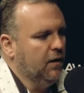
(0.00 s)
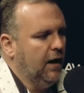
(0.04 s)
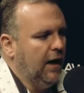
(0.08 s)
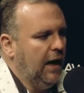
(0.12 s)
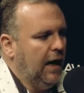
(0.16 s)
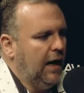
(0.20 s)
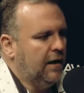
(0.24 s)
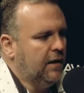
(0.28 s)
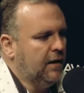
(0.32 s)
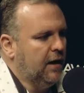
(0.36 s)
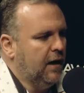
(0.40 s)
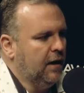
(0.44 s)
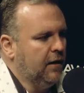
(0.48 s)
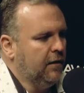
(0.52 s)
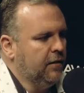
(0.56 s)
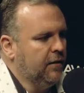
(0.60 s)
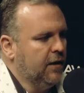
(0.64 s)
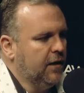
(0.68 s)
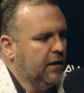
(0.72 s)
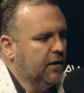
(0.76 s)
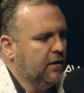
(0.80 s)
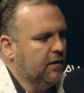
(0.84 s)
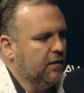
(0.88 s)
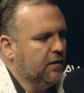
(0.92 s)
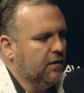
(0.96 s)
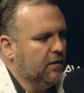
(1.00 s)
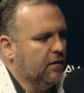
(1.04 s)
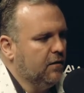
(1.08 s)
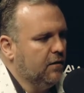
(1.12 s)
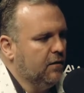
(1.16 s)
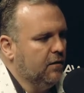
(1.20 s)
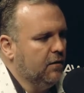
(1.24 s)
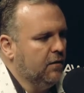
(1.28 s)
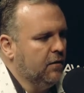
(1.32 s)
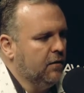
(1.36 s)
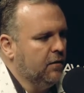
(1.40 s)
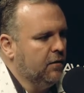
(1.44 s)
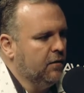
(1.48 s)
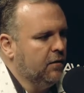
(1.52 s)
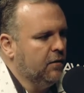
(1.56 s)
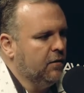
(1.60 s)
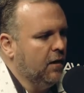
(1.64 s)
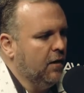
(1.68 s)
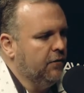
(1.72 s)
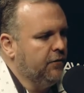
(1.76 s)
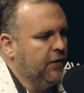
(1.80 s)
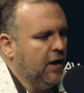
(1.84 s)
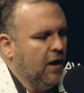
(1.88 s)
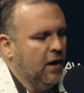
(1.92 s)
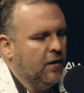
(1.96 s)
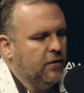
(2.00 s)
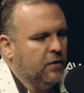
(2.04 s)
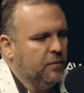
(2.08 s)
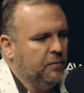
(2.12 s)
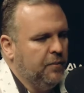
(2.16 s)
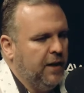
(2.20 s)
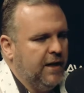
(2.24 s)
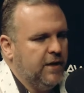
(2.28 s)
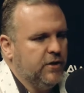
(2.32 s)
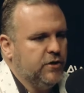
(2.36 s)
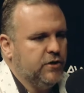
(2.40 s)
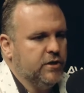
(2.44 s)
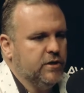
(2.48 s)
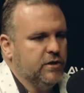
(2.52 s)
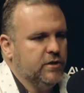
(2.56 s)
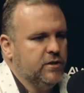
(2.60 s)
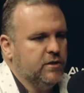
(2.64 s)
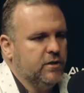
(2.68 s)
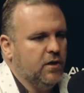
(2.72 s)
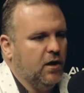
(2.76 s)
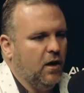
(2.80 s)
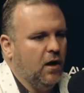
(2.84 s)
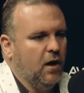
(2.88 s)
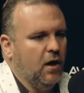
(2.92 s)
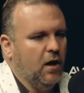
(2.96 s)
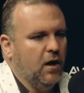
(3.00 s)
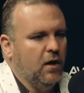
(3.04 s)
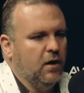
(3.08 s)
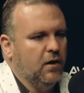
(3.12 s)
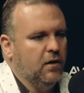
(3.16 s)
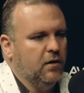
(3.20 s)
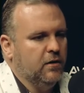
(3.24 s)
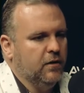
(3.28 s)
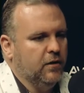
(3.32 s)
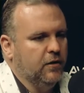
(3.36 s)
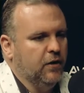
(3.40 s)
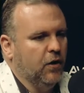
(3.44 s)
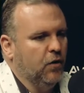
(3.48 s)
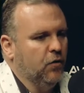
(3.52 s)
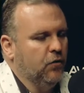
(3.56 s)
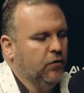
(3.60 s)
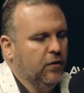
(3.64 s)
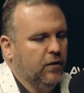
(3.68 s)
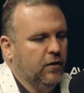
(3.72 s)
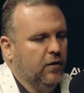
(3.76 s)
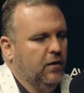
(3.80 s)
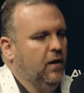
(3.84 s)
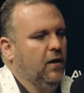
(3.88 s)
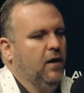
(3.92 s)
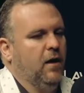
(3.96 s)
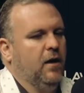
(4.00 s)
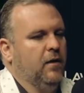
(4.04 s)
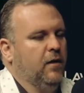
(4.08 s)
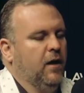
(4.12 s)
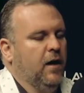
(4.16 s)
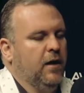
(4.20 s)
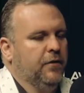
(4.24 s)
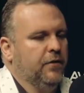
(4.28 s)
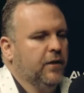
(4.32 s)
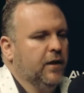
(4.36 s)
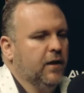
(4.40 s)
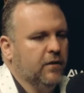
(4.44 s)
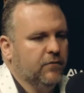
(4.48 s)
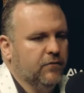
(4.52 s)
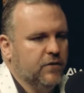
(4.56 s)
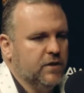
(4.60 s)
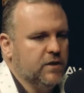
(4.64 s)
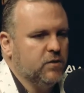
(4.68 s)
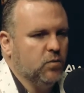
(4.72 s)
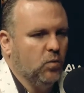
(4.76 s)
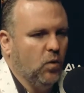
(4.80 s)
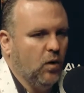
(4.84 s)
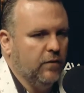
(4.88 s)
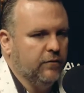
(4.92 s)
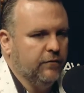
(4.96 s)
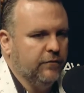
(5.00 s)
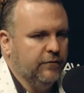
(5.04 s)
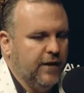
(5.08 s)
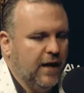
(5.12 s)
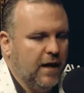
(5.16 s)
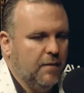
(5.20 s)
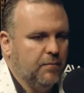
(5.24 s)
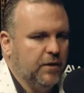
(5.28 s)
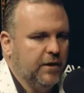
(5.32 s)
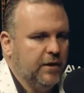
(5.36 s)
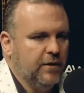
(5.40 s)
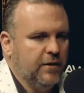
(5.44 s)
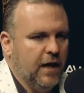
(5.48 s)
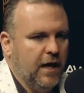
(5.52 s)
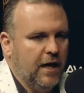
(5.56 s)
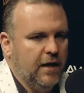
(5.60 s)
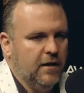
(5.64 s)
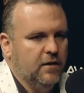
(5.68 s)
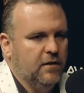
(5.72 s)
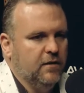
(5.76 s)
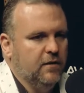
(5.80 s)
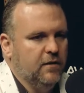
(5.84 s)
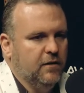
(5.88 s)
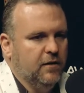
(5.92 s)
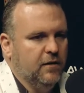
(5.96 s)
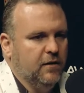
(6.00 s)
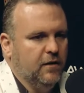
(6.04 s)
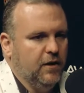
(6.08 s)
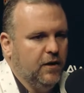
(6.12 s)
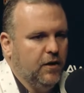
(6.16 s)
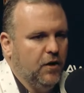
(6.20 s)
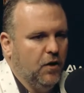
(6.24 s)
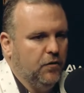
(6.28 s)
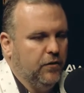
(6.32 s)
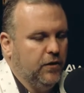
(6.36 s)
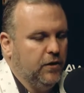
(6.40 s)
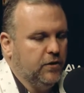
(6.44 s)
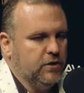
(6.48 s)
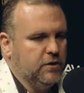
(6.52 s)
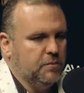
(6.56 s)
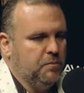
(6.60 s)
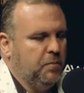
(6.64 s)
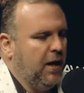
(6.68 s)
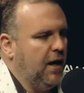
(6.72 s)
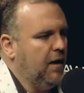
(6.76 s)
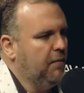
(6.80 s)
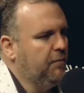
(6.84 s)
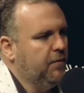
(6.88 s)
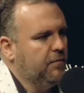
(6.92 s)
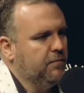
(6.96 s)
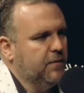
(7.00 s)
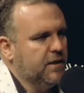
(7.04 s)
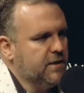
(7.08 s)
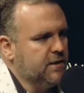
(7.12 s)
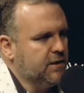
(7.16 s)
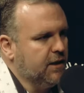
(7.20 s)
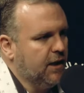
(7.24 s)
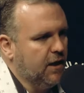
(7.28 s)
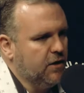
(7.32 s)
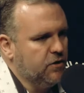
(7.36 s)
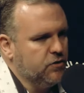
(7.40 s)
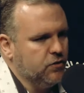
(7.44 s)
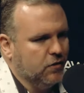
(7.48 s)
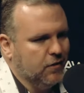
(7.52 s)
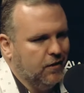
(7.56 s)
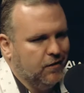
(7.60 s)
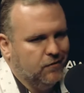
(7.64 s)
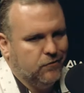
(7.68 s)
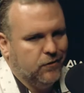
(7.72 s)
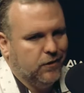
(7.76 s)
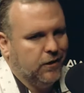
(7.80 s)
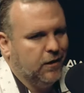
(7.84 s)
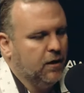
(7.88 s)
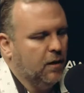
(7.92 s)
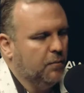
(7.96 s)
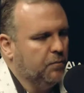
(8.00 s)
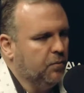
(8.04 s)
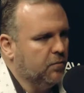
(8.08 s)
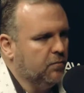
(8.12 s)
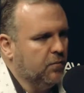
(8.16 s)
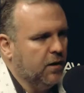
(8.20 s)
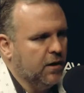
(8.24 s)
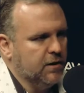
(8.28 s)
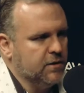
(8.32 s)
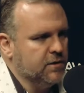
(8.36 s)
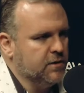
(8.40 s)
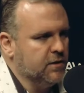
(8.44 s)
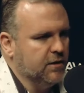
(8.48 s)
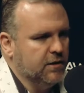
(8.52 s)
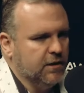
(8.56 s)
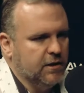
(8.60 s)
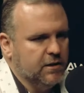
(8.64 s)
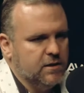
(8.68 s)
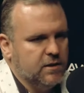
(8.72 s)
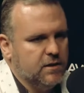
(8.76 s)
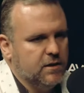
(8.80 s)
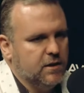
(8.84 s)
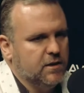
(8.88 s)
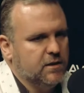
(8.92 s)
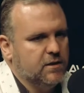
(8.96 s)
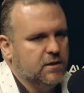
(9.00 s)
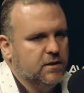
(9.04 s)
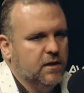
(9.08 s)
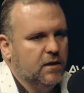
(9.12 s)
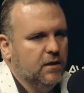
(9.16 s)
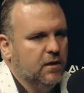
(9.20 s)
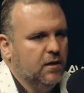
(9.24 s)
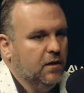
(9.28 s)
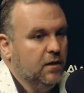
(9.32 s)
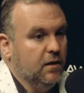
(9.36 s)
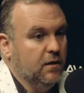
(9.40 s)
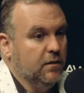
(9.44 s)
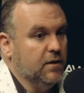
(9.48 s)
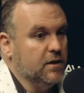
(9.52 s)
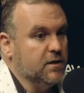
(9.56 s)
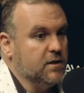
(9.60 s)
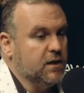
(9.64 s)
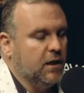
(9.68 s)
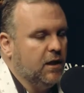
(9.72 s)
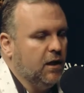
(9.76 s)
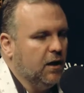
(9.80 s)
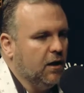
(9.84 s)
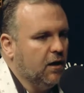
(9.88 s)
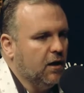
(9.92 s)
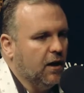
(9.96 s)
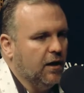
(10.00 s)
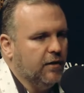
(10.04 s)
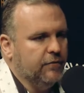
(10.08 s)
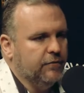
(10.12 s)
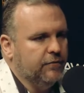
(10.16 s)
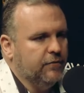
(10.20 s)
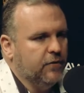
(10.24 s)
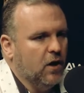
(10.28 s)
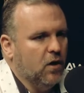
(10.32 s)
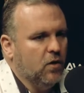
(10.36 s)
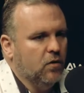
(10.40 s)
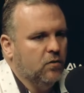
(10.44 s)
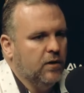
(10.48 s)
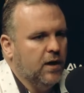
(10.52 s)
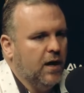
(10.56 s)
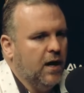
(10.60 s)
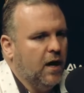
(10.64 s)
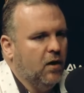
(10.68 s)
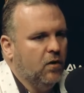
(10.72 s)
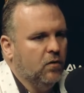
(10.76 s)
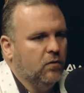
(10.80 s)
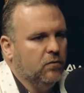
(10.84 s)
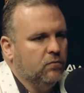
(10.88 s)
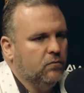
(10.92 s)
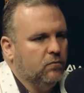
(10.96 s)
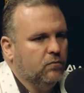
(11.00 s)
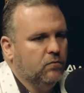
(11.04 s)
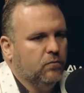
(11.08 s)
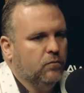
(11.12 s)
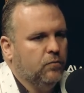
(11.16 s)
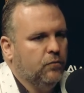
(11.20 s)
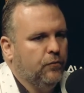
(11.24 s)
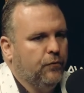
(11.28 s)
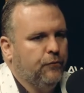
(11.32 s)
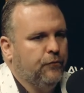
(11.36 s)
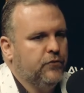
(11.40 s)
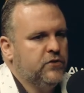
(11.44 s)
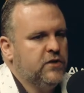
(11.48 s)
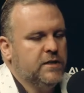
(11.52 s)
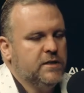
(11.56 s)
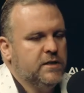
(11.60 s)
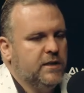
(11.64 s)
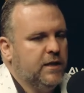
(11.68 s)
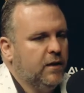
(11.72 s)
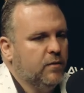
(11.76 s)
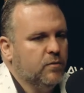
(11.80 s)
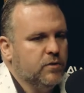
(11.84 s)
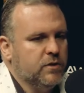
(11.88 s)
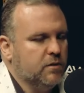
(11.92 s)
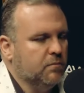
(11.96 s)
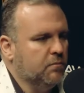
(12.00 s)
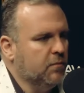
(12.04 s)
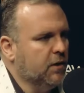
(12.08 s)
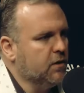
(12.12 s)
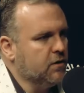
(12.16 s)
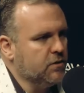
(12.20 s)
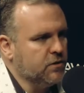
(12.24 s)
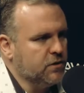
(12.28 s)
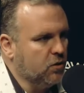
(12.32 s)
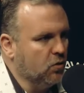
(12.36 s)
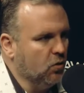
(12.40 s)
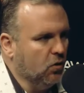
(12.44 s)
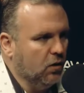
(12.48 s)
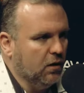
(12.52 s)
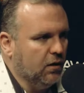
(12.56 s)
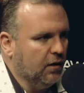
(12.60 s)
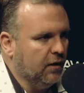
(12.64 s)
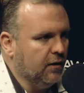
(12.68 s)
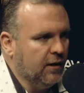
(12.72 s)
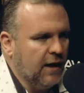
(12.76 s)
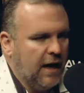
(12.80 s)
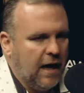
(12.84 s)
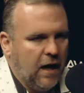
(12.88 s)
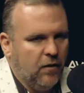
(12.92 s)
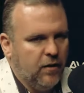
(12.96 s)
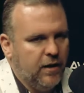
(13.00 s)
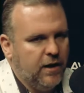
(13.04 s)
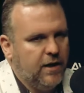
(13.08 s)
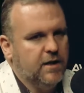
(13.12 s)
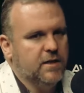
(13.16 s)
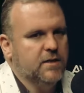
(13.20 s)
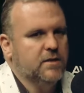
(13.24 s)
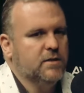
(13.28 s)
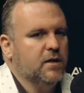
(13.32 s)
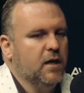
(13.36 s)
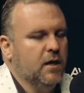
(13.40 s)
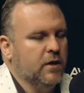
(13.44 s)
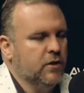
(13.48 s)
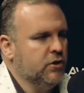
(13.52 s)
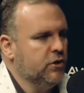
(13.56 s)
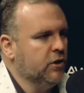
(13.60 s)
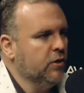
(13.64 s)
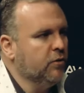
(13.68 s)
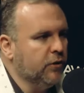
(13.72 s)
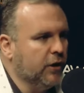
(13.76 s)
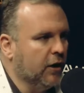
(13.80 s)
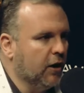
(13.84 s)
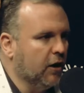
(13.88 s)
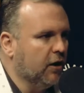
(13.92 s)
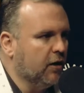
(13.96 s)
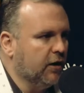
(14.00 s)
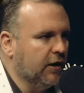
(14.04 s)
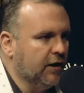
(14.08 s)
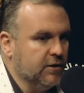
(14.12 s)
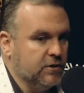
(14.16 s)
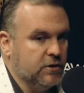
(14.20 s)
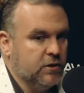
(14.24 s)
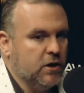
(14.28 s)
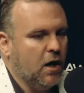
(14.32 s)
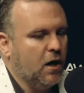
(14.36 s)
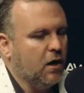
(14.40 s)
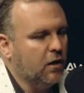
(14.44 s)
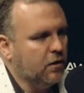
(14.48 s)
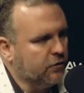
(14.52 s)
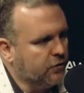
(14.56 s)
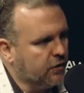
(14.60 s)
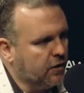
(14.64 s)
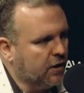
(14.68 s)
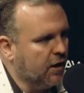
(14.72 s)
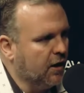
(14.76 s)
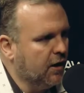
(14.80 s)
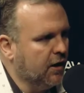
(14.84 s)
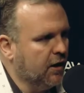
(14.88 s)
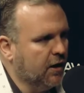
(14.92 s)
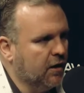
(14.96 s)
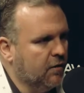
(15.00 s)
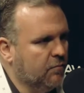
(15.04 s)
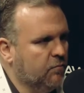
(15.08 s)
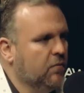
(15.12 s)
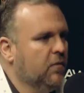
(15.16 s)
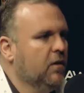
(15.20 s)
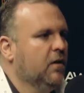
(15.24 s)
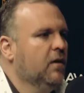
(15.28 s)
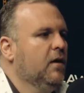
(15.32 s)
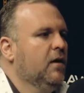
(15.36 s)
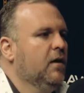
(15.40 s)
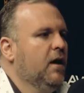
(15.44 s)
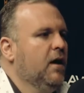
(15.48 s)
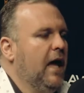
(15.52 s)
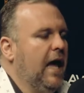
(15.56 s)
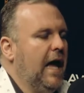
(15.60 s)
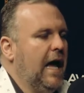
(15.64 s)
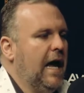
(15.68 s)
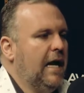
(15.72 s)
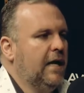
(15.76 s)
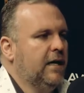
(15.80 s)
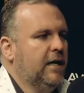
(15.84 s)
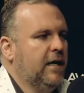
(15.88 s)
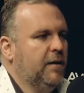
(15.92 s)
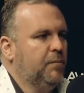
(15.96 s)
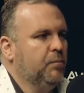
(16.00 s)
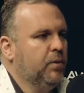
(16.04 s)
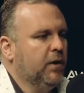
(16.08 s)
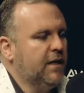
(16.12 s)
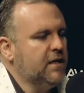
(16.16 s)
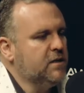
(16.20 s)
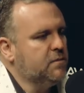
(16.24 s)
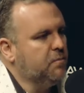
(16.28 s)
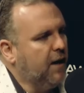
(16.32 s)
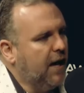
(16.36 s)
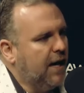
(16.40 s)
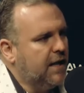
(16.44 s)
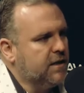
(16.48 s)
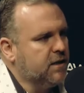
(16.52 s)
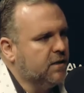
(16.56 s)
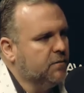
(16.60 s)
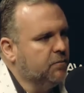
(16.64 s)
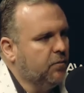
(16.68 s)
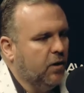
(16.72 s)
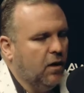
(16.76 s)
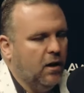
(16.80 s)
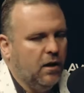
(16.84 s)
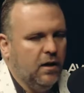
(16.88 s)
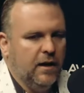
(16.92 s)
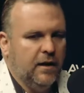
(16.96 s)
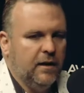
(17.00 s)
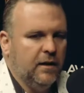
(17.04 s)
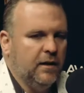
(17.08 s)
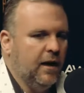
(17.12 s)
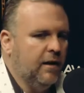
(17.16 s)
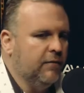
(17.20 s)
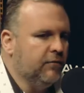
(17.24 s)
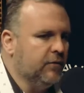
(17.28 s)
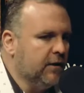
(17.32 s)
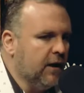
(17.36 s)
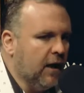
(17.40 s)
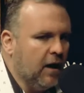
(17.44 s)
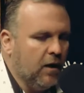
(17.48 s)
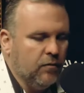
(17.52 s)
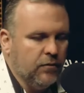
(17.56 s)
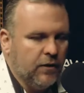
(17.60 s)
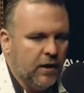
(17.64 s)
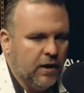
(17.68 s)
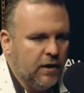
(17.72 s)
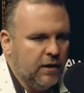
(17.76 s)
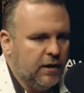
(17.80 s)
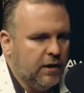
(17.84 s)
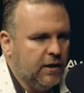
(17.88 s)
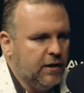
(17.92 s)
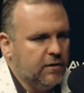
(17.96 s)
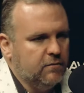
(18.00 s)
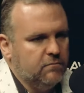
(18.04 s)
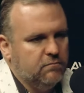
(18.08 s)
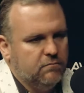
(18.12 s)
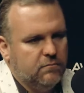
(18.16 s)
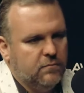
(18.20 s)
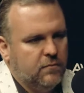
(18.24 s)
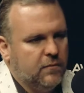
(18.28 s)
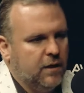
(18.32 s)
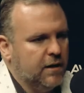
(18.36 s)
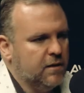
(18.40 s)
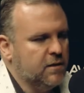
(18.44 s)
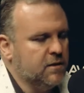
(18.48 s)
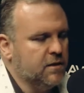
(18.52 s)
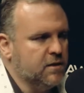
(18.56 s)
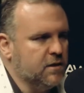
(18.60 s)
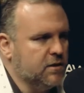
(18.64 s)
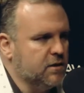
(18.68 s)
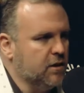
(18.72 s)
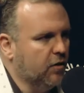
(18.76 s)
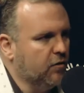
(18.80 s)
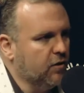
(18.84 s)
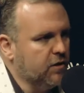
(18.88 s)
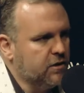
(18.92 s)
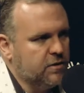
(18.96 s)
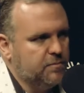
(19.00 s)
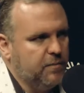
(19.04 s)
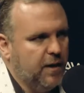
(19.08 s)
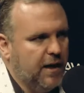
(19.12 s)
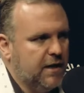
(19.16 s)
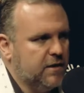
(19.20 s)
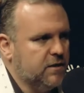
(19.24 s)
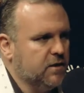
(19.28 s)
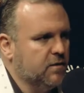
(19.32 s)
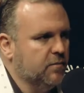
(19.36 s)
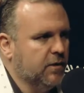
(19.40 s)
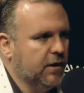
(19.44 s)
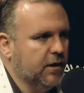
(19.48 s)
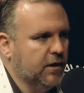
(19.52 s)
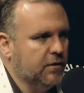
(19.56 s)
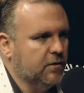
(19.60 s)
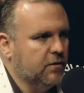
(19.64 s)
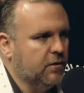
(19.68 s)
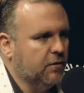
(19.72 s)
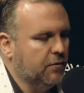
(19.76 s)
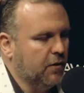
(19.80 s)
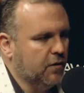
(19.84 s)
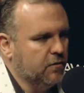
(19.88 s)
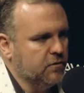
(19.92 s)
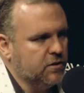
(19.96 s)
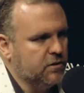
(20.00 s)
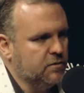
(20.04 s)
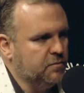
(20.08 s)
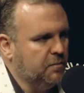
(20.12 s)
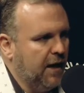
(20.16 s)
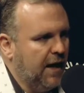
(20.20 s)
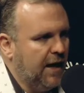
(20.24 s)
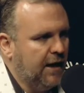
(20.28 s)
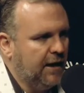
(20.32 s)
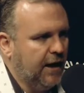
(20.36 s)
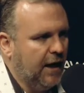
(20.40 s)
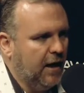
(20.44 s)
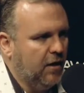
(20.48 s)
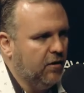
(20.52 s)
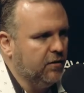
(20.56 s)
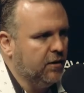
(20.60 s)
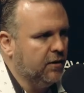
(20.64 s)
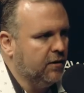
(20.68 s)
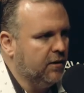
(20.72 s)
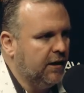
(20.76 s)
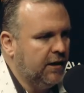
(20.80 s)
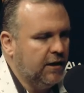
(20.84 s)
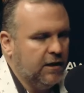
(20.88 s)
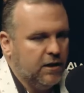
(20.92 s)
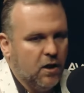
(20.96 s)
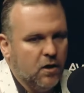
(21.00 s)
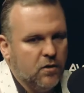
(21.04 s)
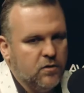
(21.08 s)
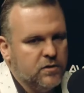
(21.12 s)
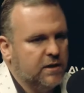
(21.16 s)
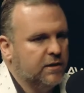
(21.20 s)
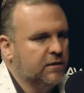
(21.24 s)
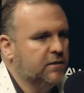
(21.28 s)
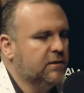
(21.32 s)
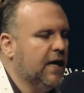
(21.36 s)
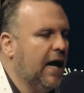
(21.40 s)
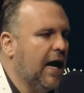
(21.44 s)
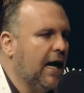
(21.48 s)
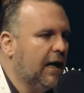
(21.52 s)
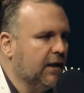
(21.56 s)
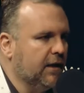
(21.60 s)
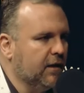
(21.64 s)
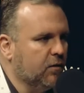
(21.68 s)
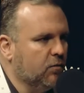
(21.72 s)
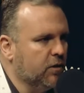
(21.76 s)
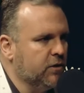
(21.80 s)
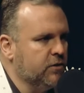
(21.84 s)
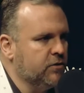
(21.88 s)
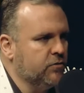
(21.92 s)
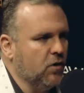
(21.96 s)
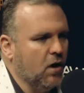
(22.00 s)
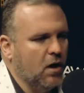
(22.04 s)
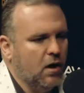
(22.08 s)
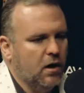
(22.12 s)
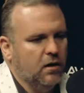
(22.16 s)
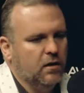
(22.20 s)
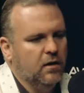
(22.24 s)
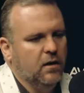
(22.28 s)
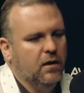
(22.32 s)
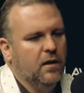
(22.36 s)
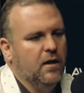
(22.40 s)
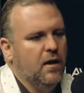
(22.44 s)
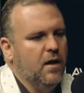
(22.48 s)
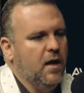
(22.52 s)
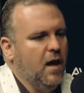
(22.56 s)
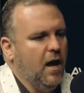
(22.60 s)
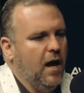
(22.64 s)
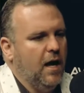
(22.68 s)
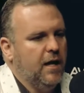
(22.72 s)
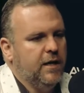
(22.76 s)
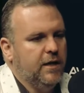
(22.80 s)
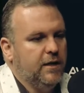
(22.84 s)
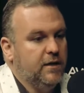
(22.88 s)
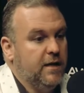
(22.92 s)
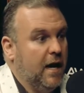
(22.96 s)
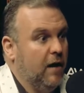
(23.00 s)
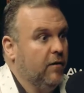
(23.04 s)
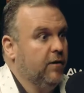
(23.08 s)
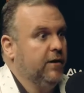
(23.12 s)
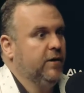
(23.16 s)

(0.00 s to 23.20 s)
and i think the the other patients are you know I, I think of this one family that you know they'll just pop on my schedule every couple months and it's this this kid i've known now since he was in middle school and now he's a junior he's taller than i am and he plays basketball and every now and then he gets a psoas and he throws his back out and he knows exactly what's wrong and he now